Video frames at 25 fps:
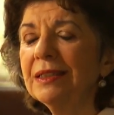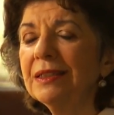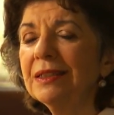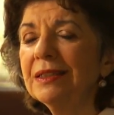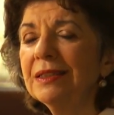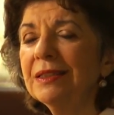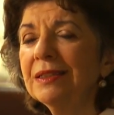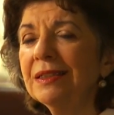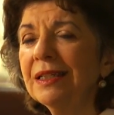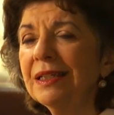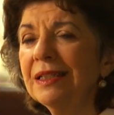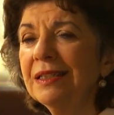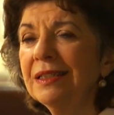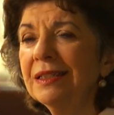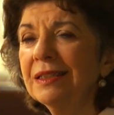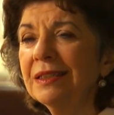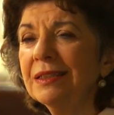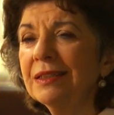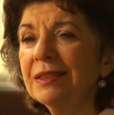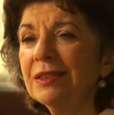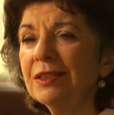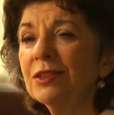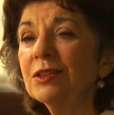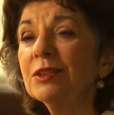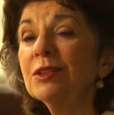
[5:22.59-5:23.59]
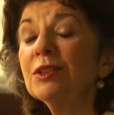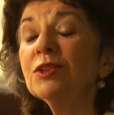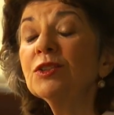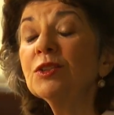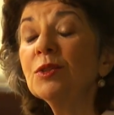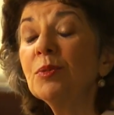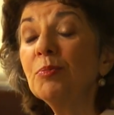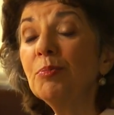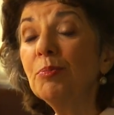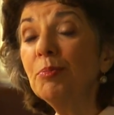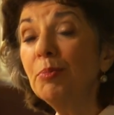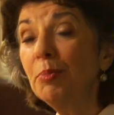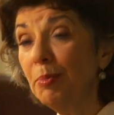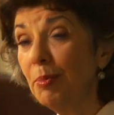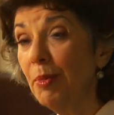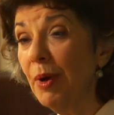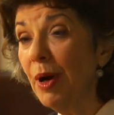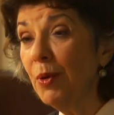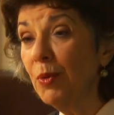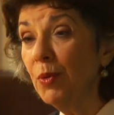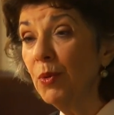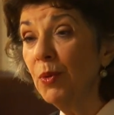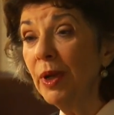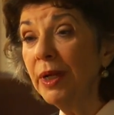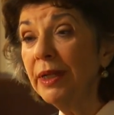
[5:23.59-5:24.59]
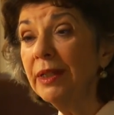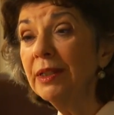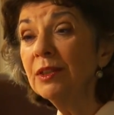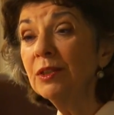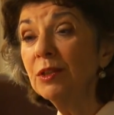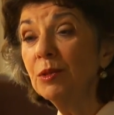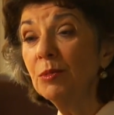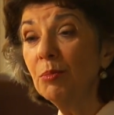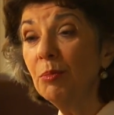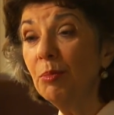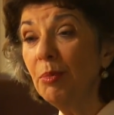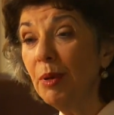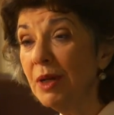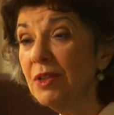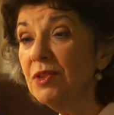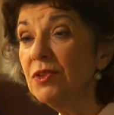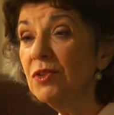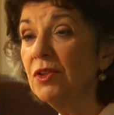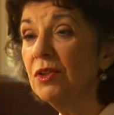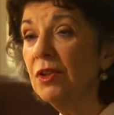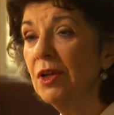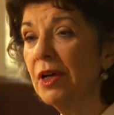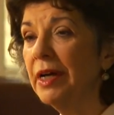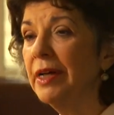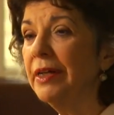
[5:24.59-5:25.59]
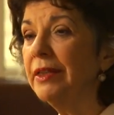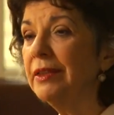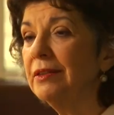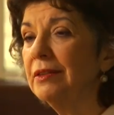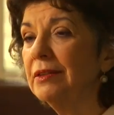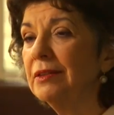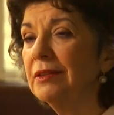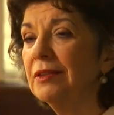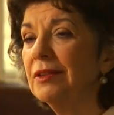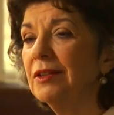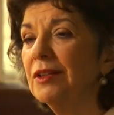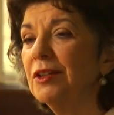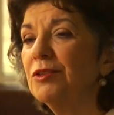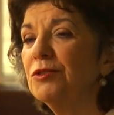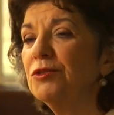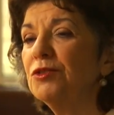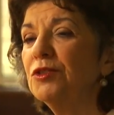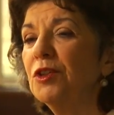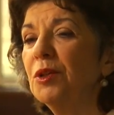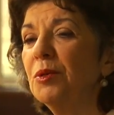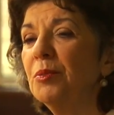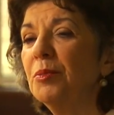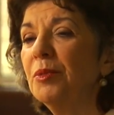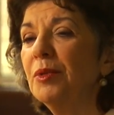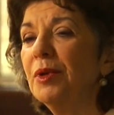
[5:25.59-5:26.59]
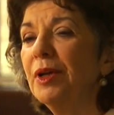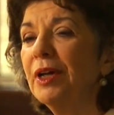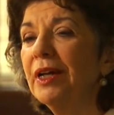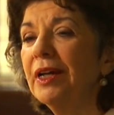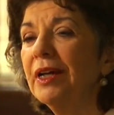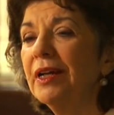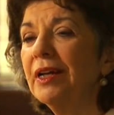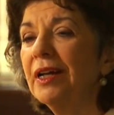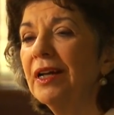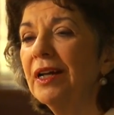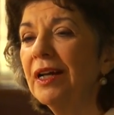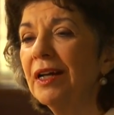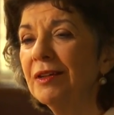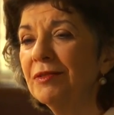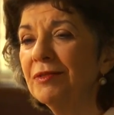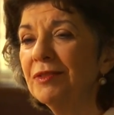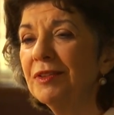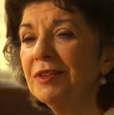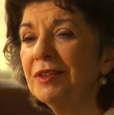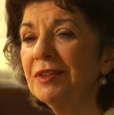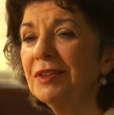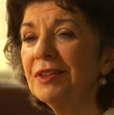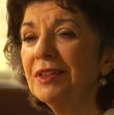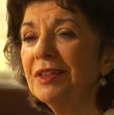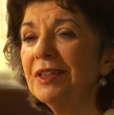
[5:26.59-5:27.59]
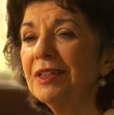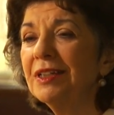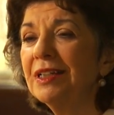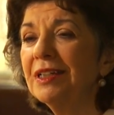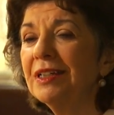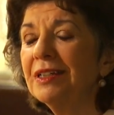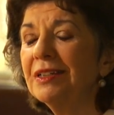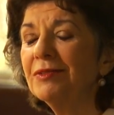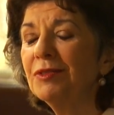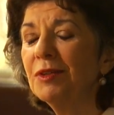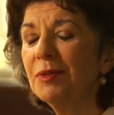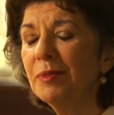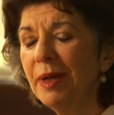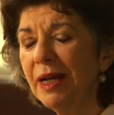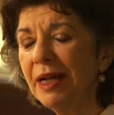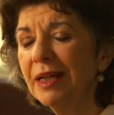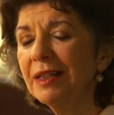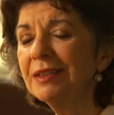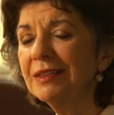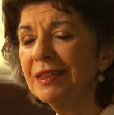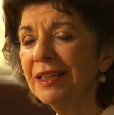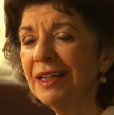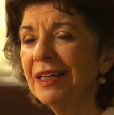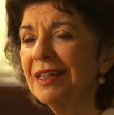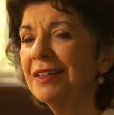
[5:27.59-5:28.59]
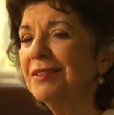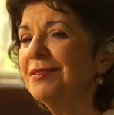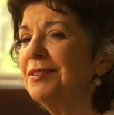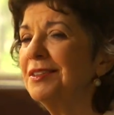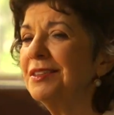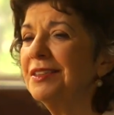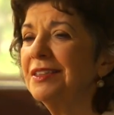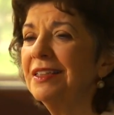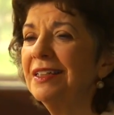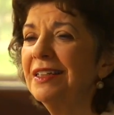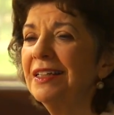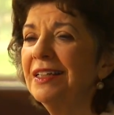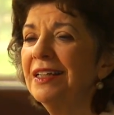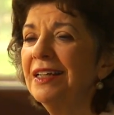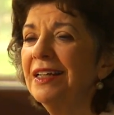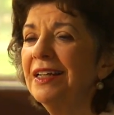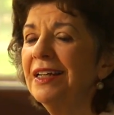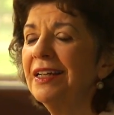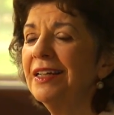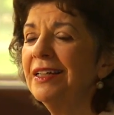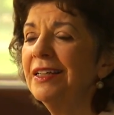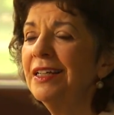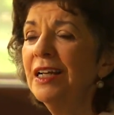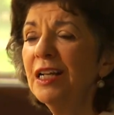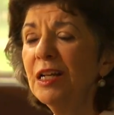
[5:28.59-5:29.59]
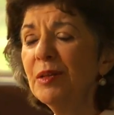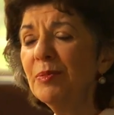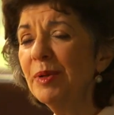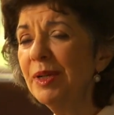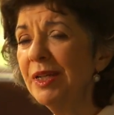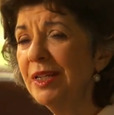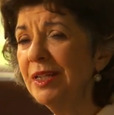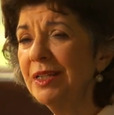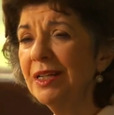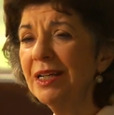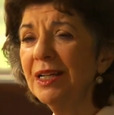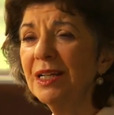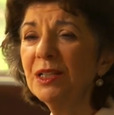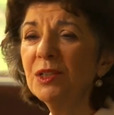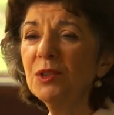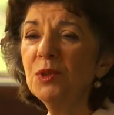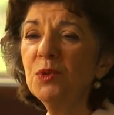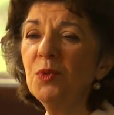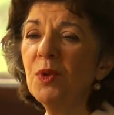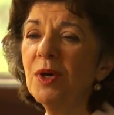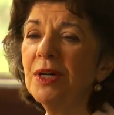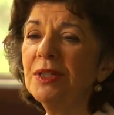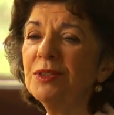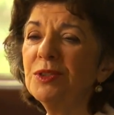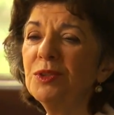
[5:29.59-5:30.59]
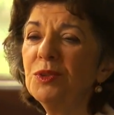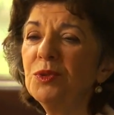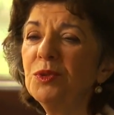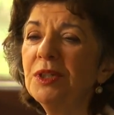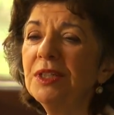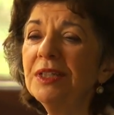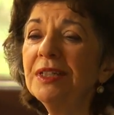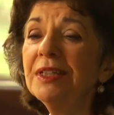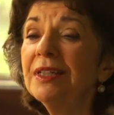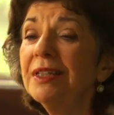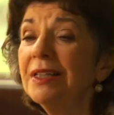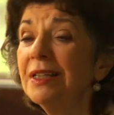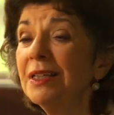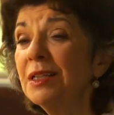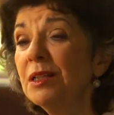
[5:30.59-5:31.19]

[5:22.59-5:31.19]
His idea is, look, there's a regular bus line from hell to heaven. And anybody in hell who wants to can get